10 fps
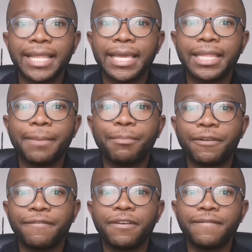they
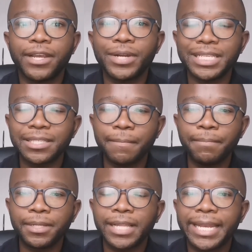prefer very
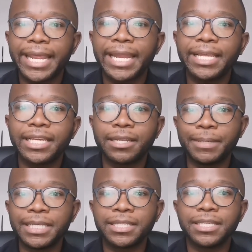simple and elegant
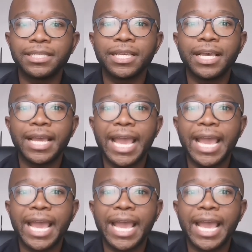pieces,